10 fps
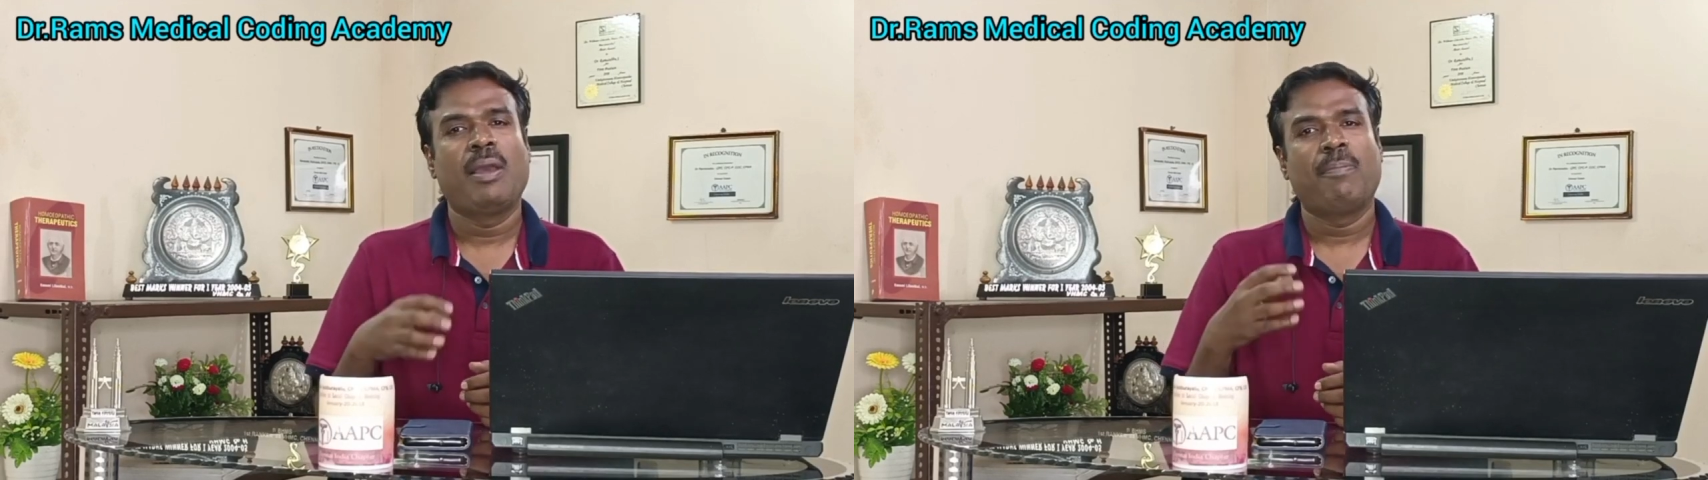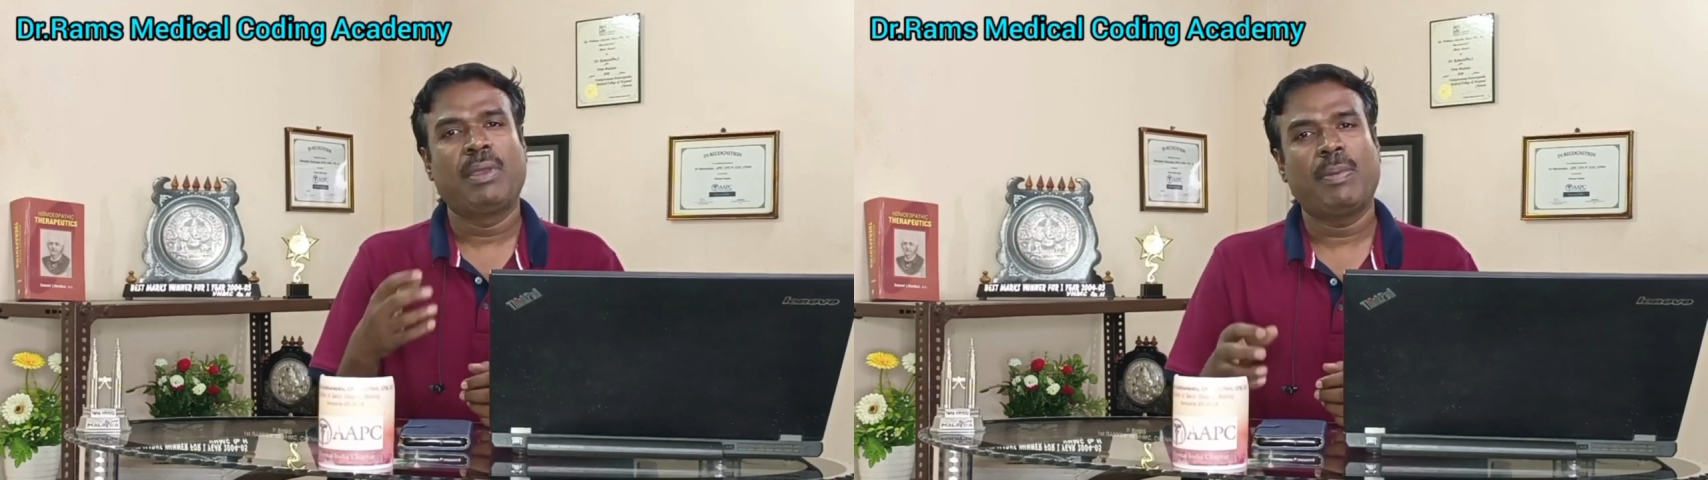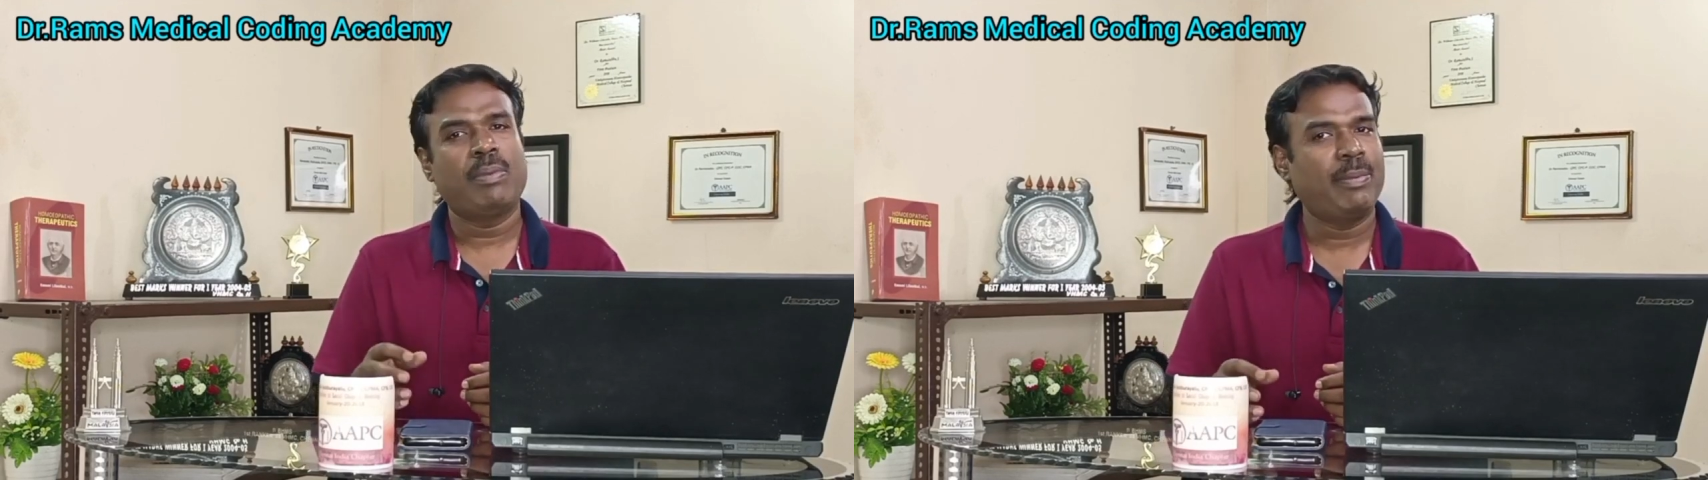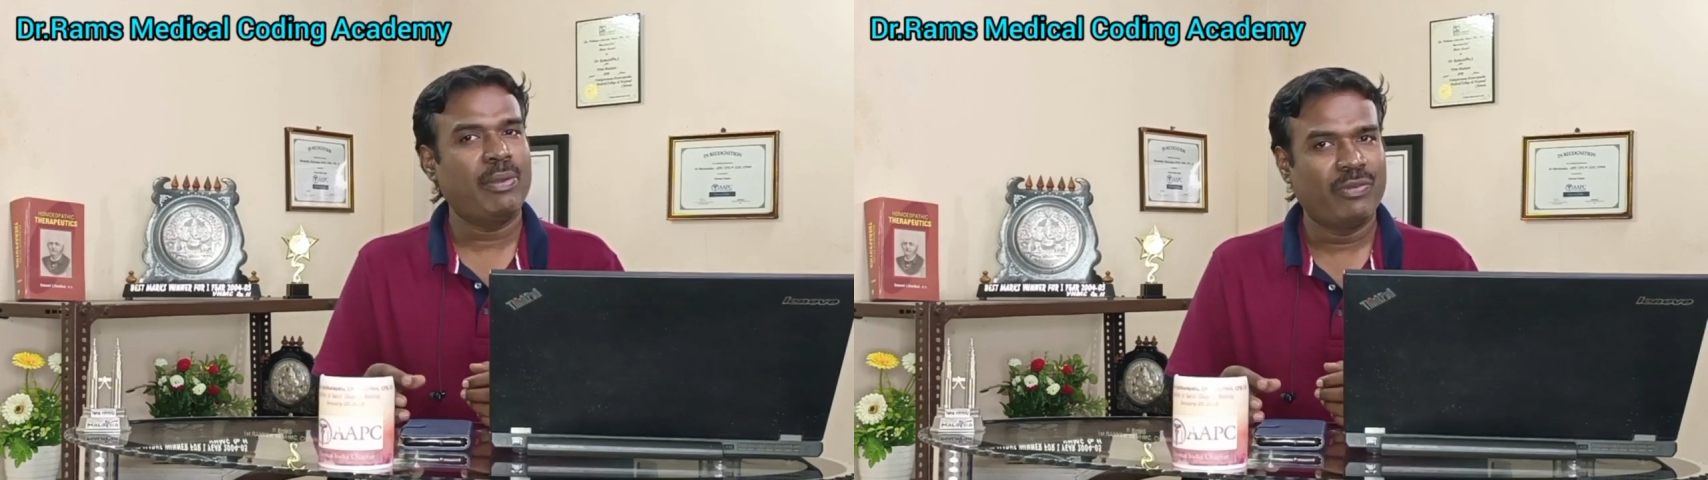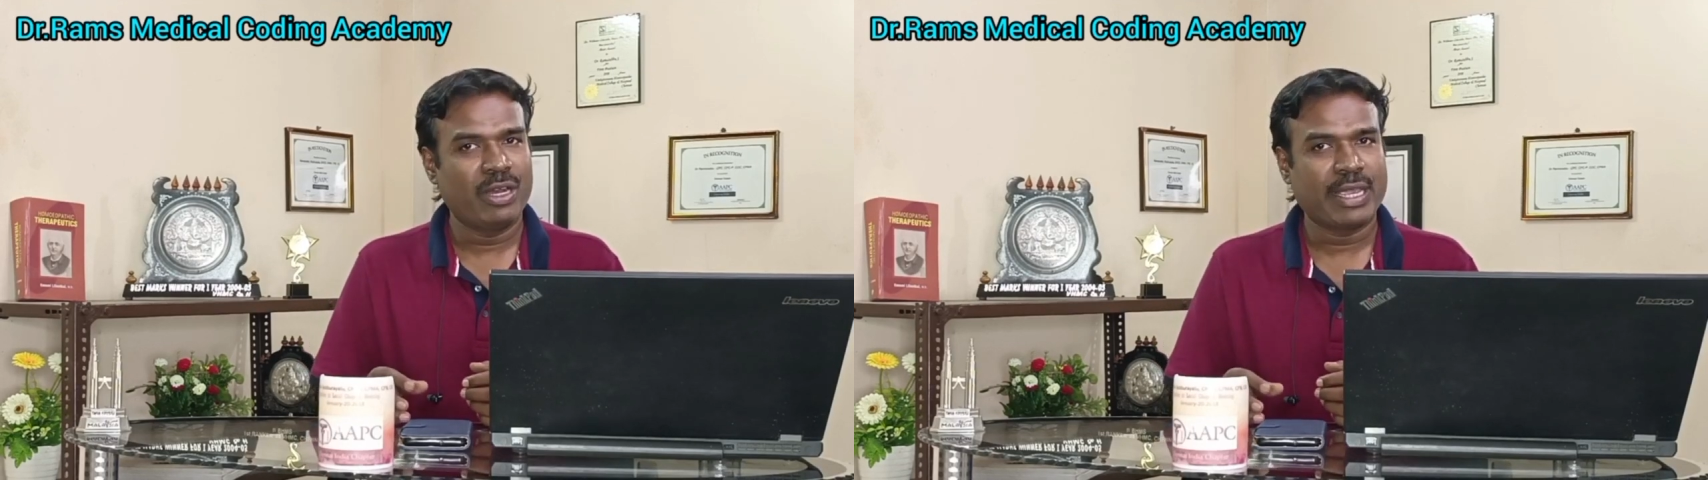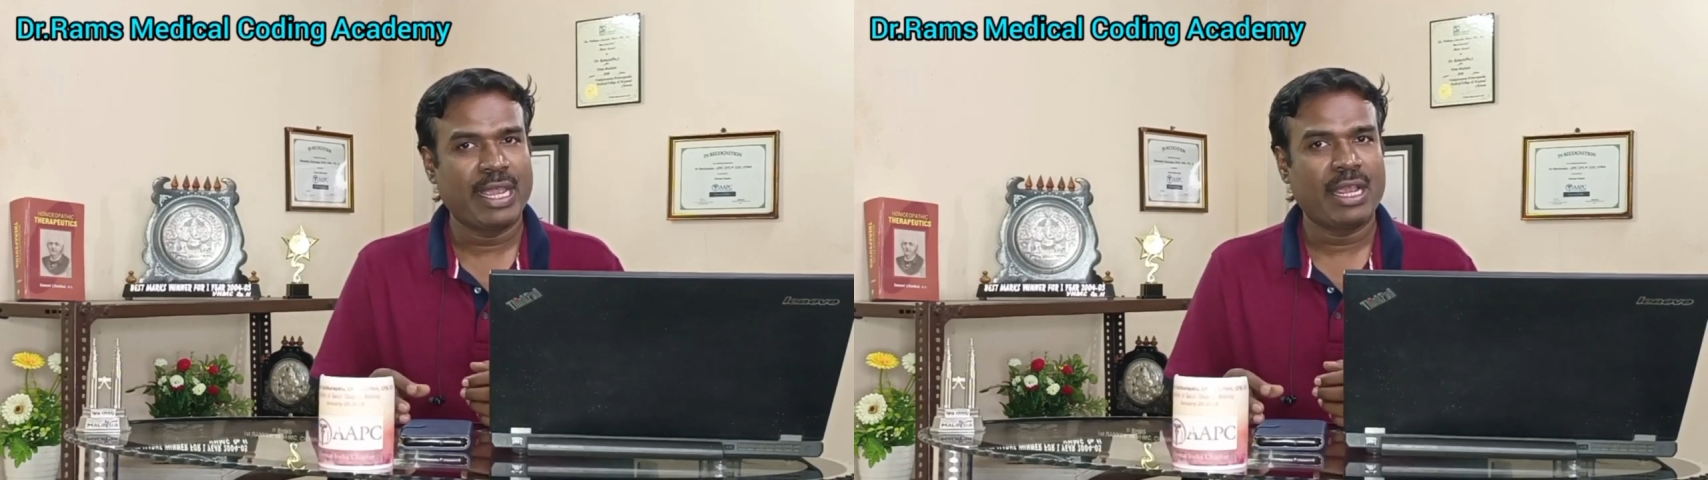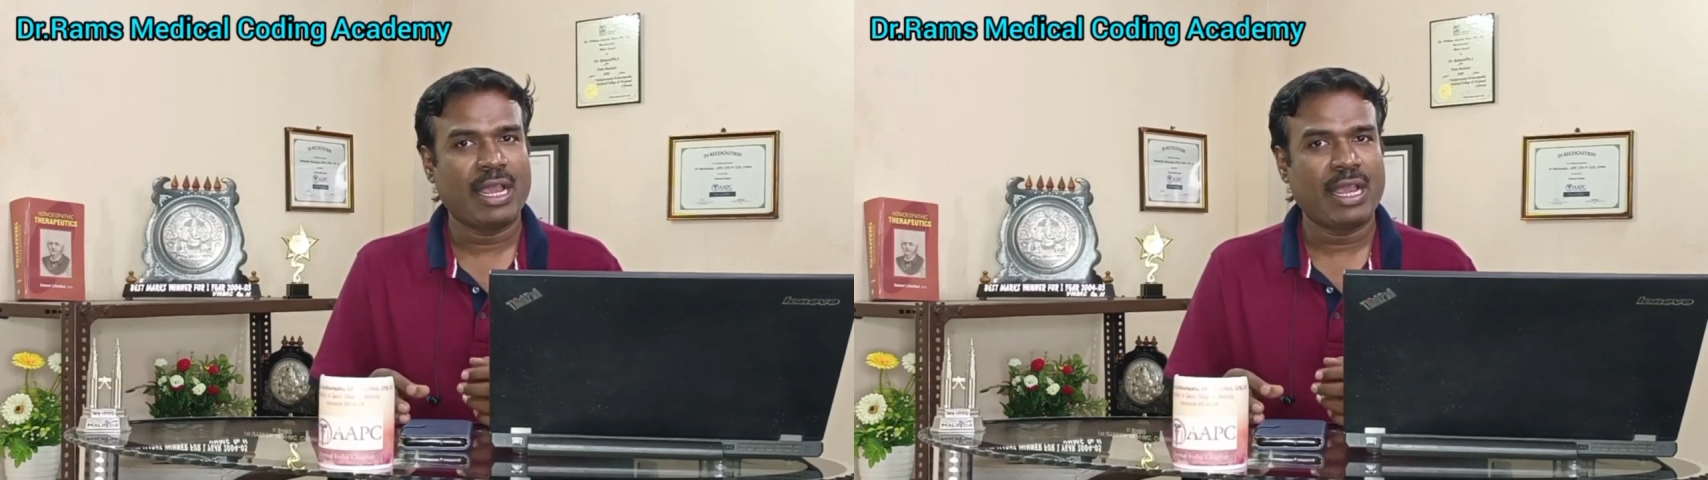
people might be working